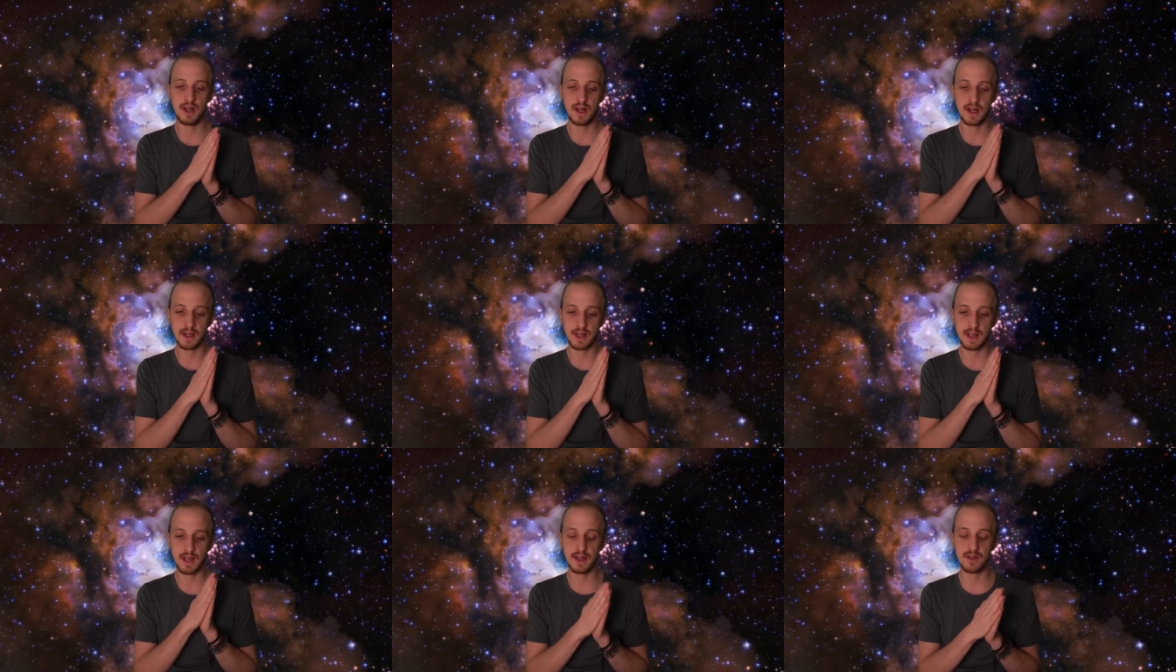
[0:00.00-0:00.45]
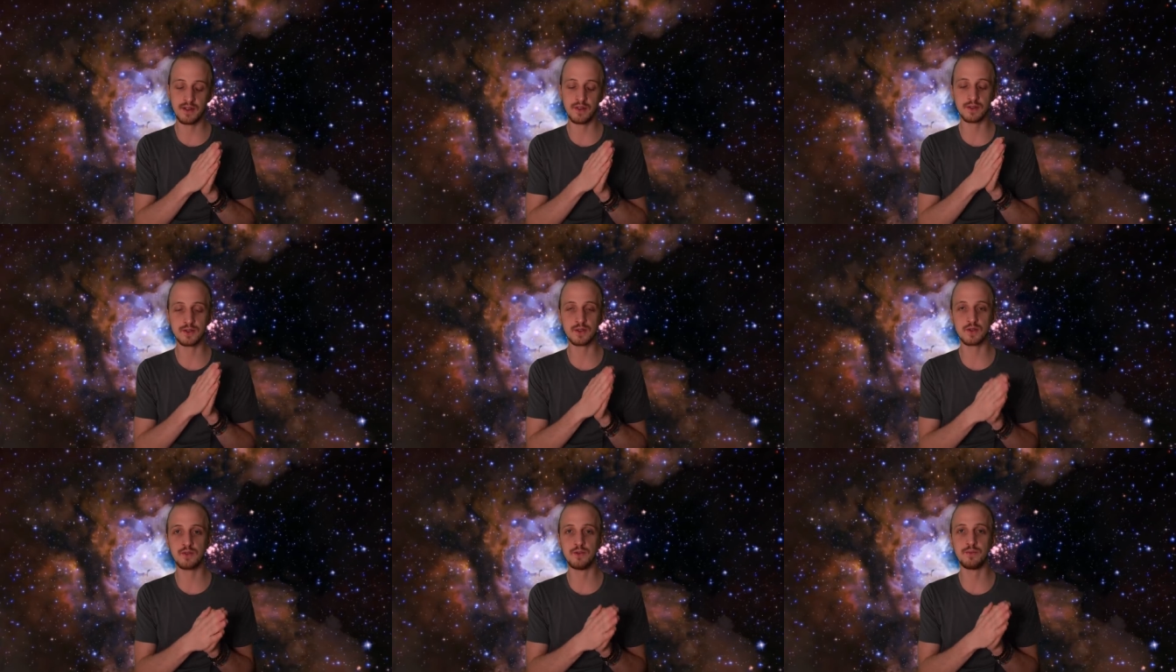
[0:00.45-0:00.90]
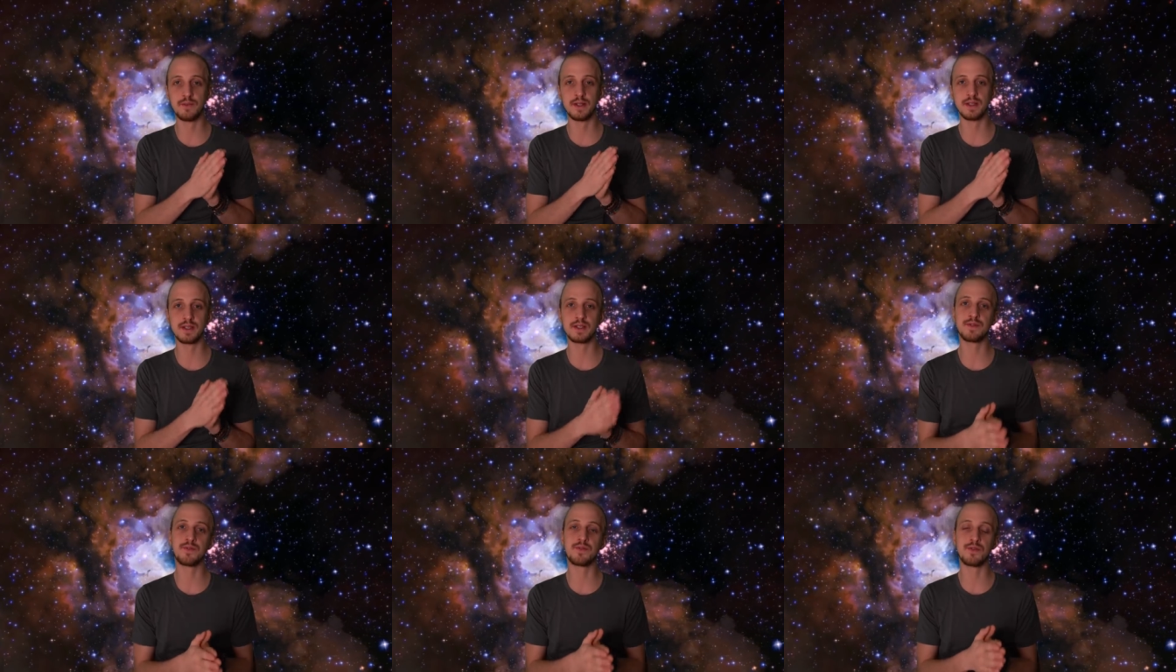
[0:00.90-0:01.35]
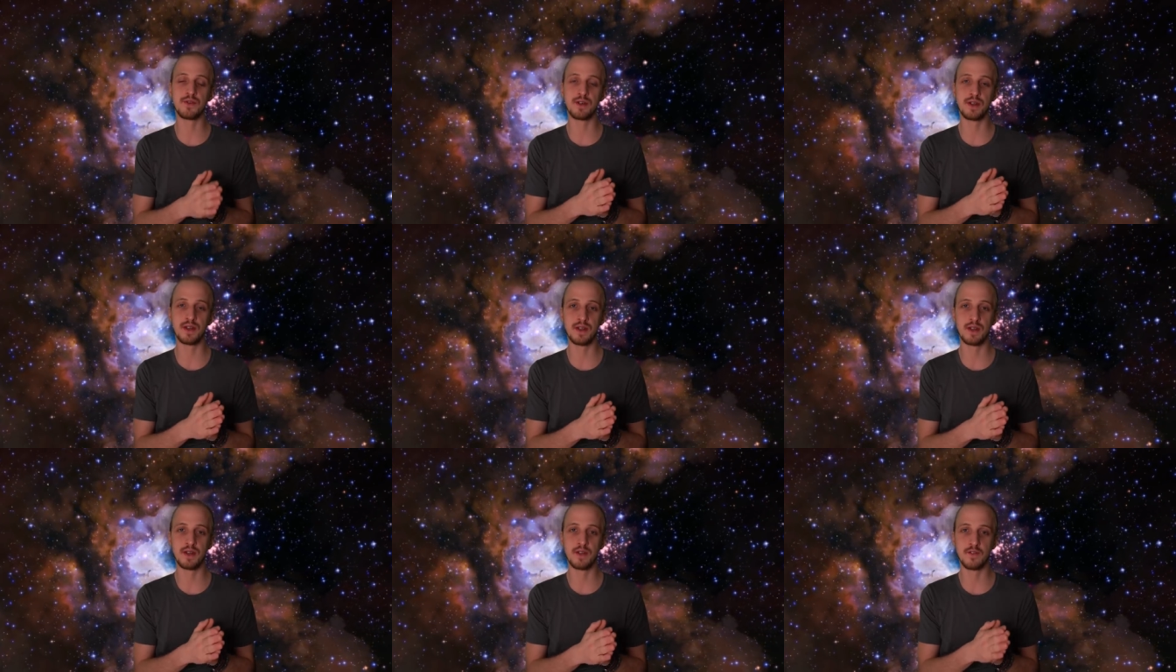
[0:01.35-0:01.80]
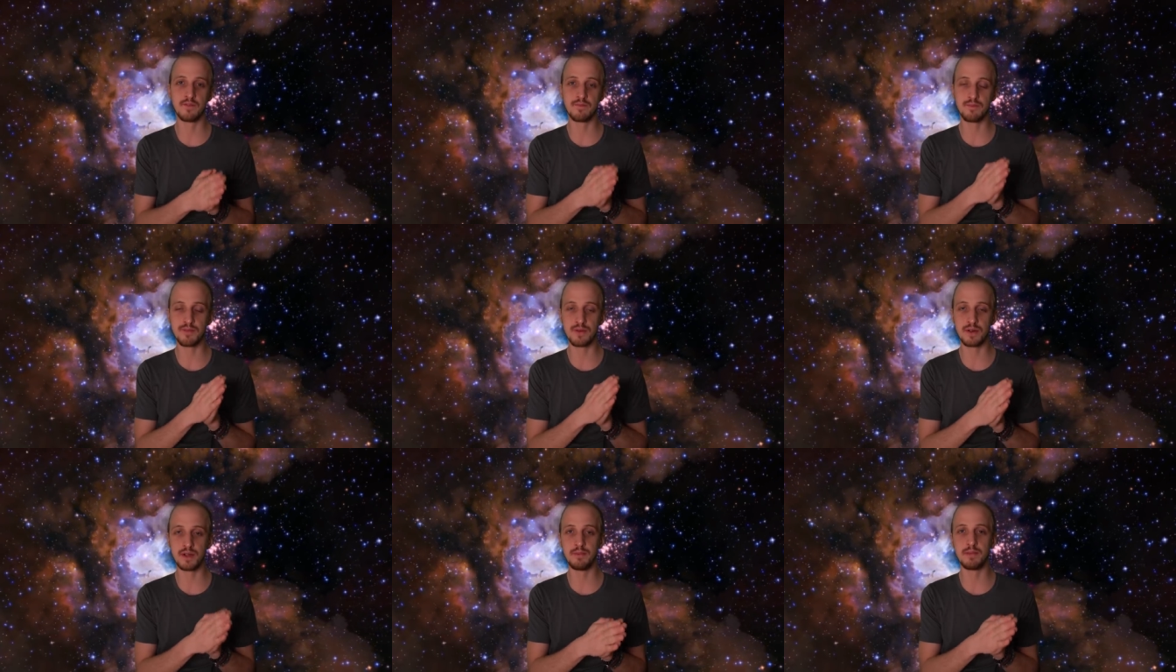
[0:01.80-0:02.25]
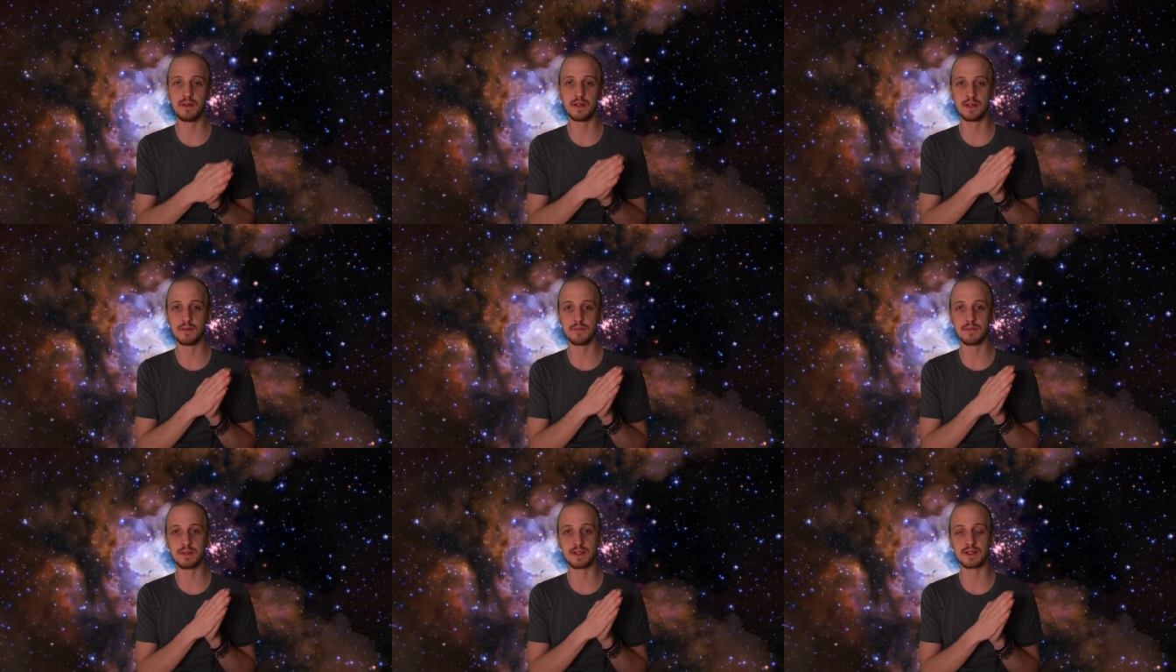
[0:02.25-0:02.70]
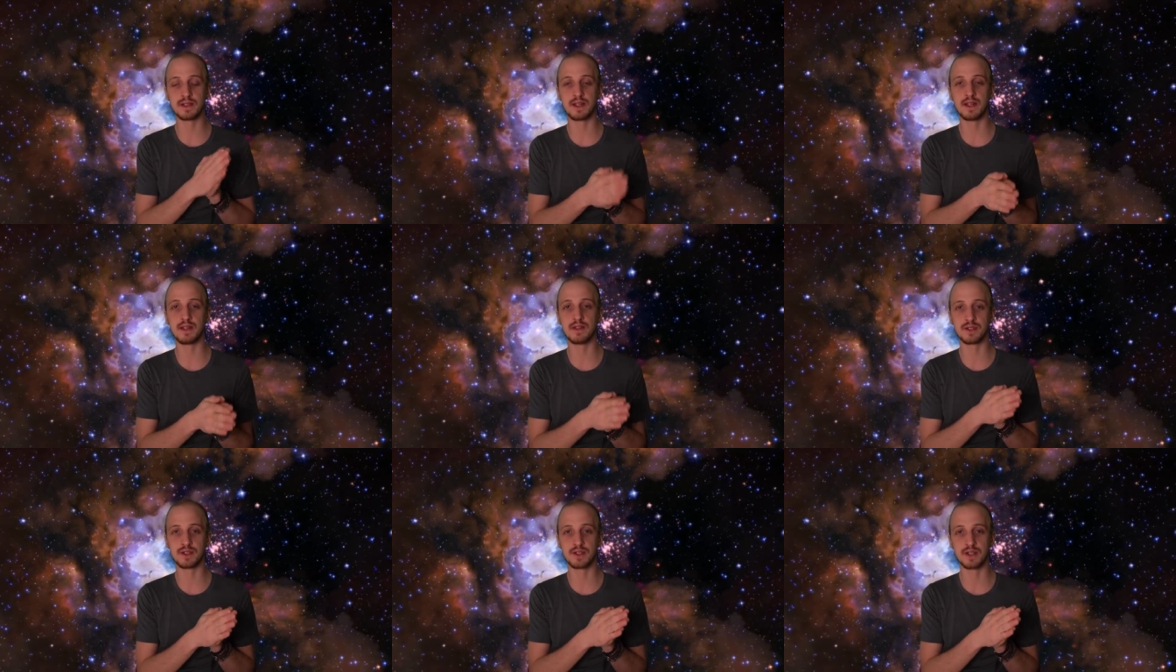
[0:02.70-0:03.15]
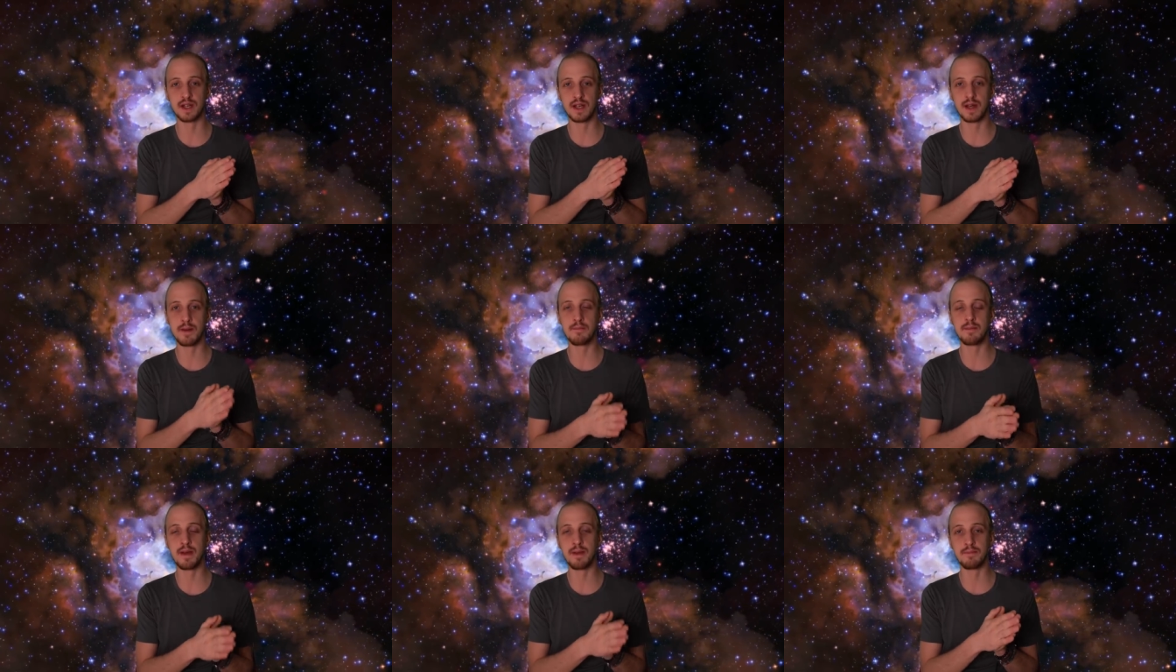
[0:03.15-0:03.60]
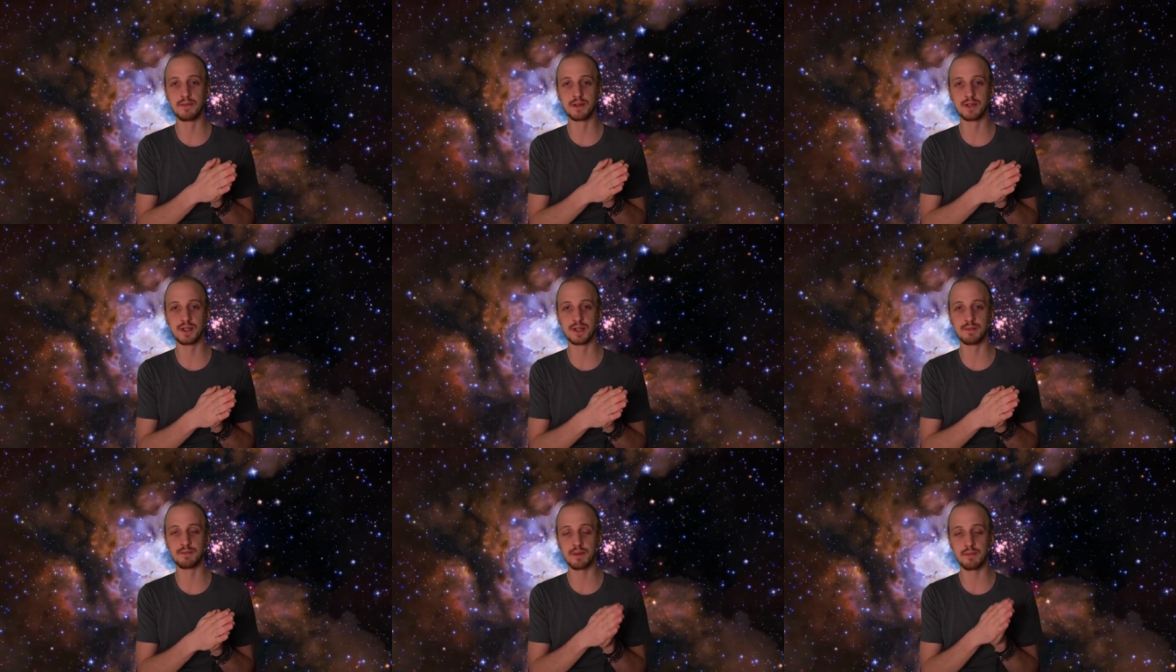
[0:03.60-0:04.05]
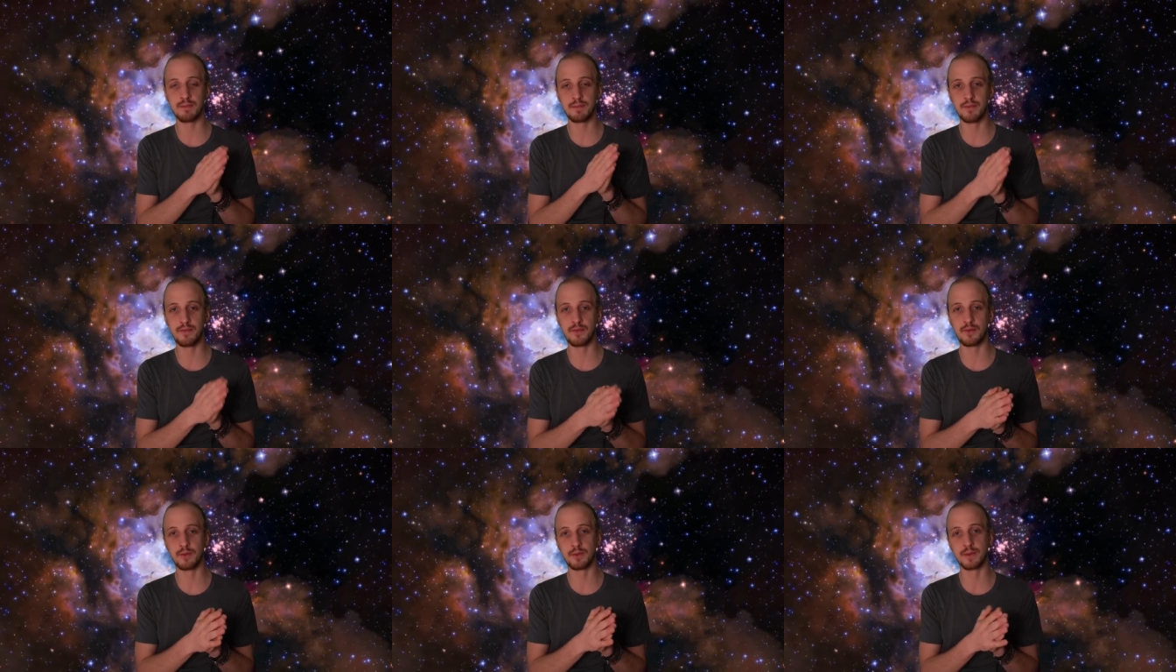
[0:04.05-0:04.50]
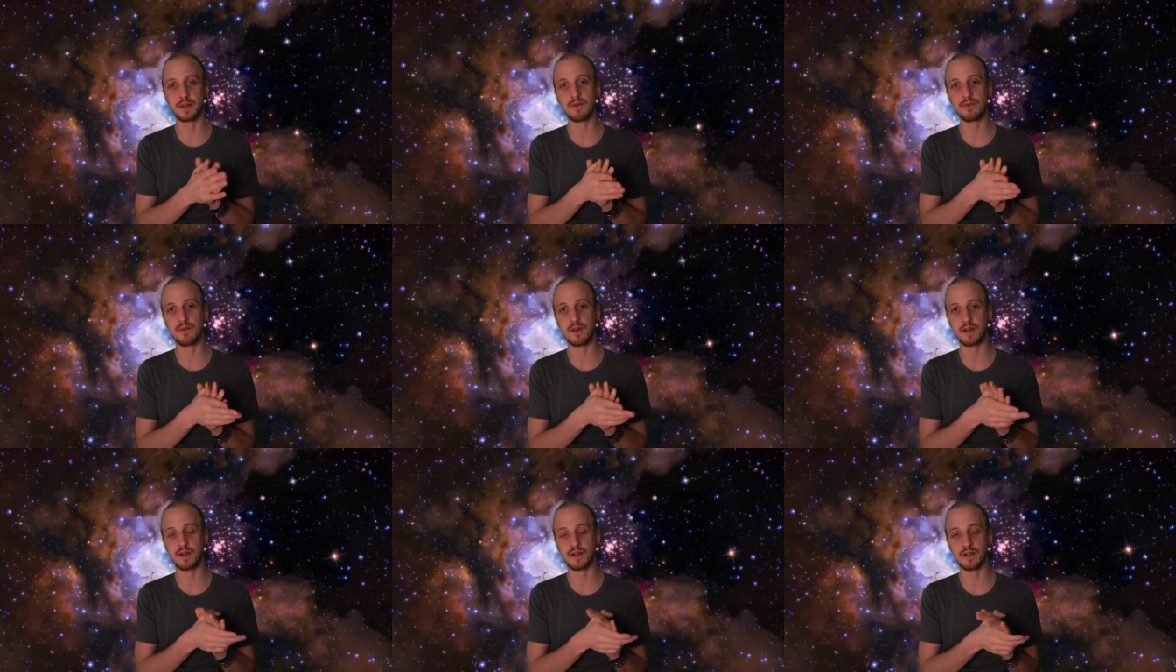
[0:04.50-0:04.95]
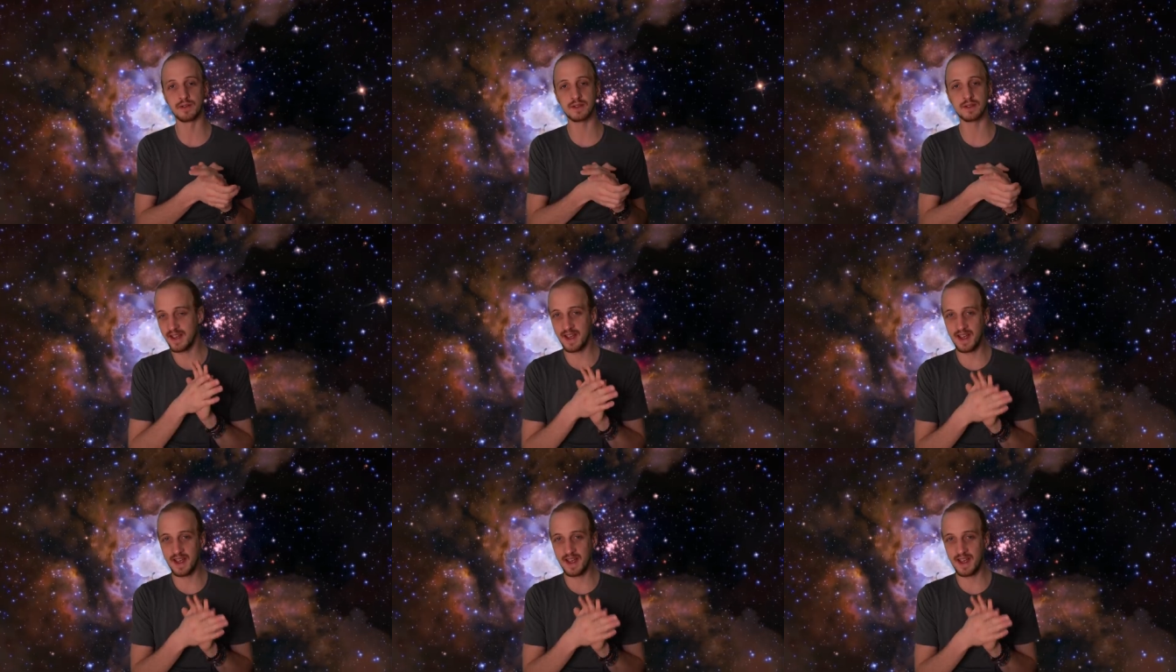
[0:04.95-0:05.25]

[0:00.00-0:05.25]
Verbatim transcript: and get your 2 months free of premium Skillshare membership before they run out.